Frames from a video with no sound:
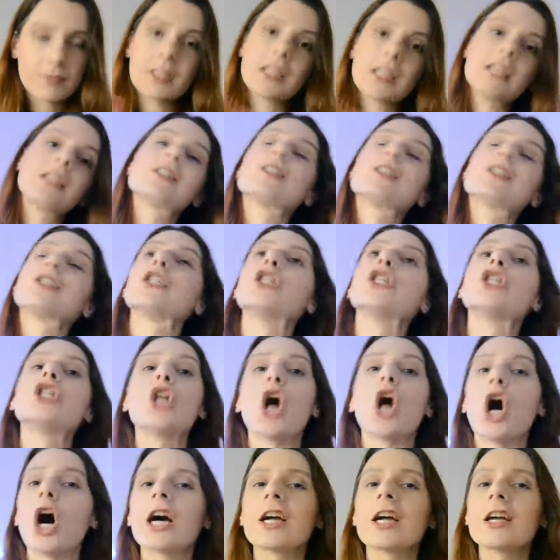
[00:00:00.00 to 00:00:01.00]
It's
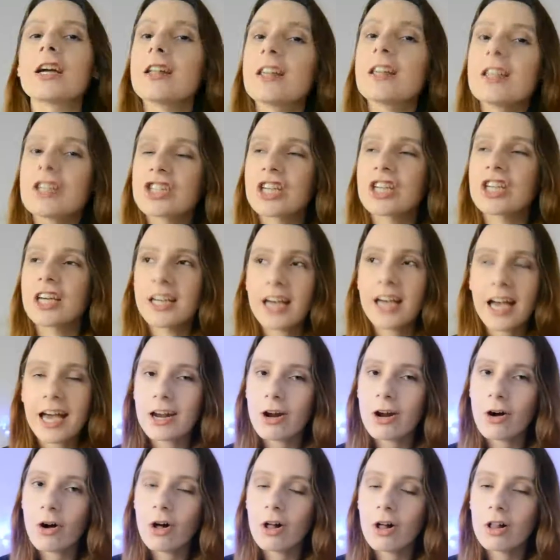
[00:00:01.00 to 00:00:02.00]
not cliche
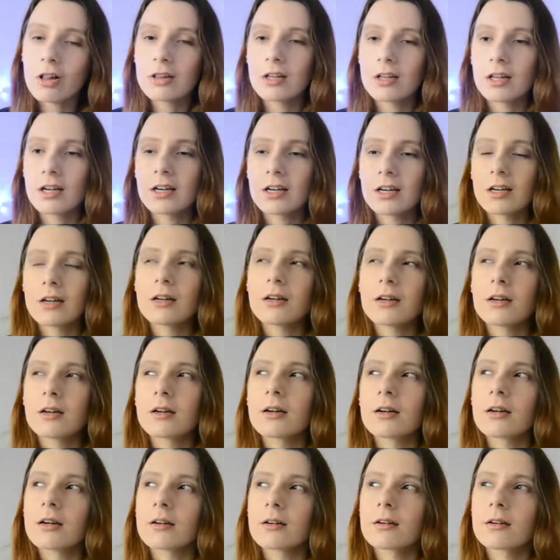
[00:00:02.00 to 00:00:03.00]
at all.
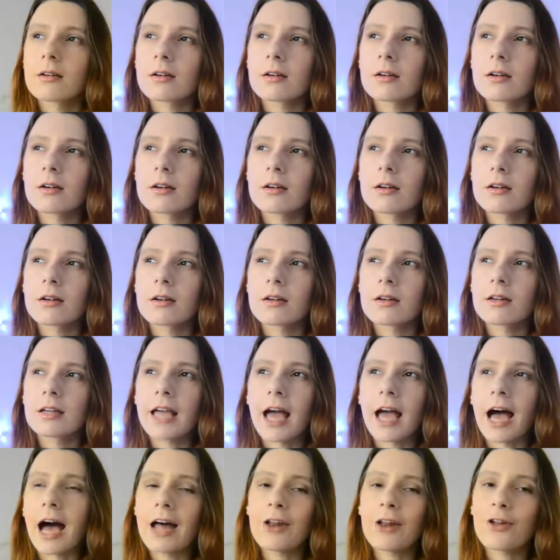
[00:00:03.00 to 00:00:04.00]

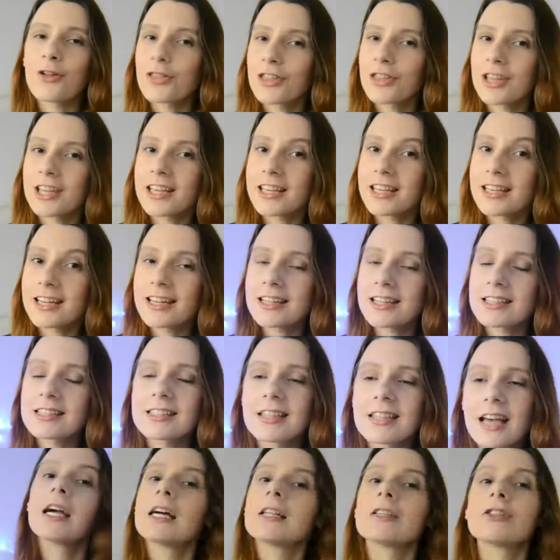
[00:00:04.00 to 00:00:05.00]
Yeah, I don't think it
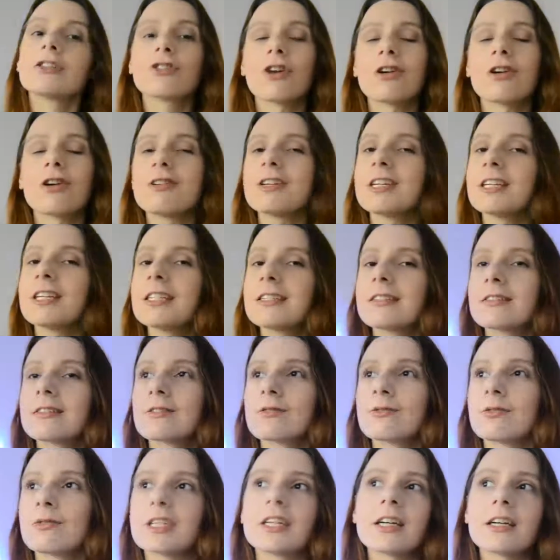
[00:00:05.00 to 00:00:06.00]
is. The story
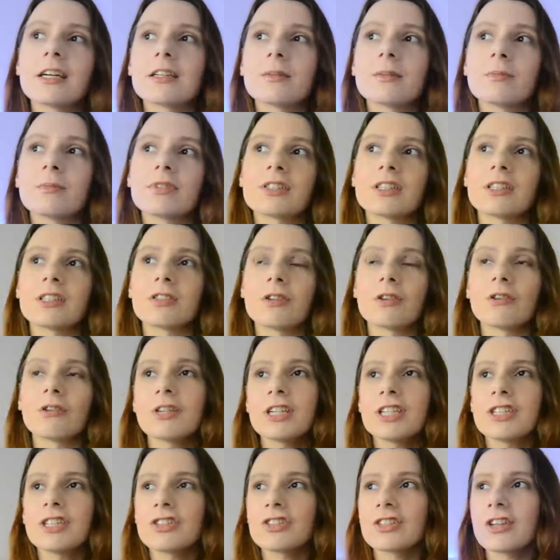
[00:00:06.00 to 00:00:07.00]
isn't 100%
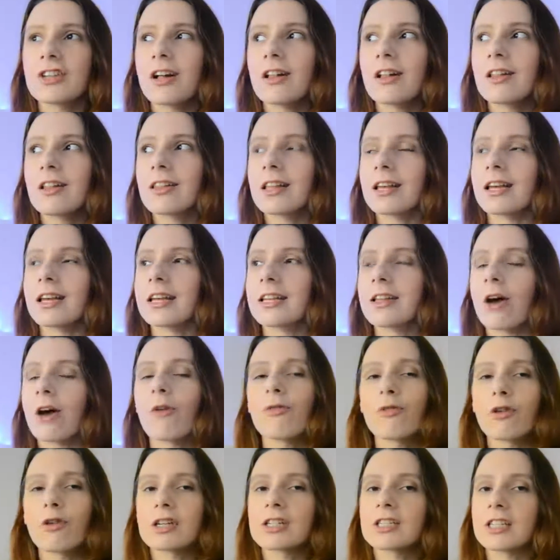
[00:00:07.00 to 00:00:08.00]
original, and
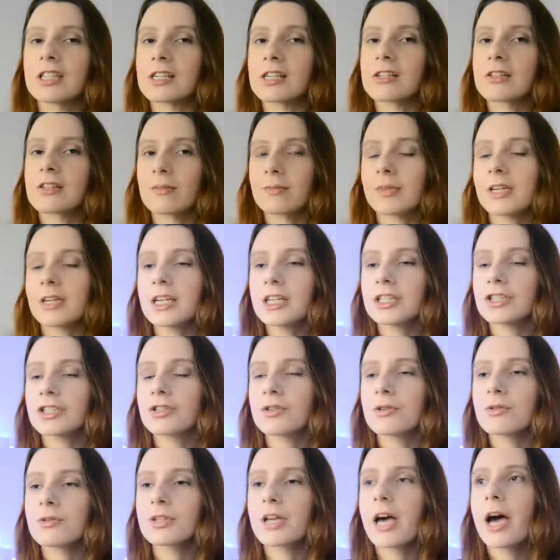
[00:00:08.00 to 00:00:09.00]
of course there's some
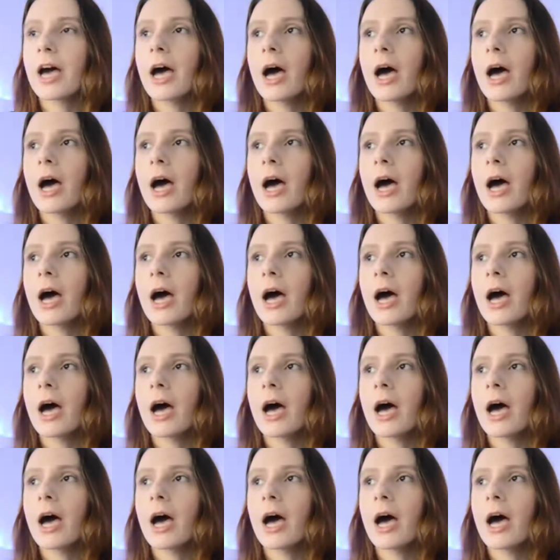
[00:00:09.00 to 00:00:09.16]
issues,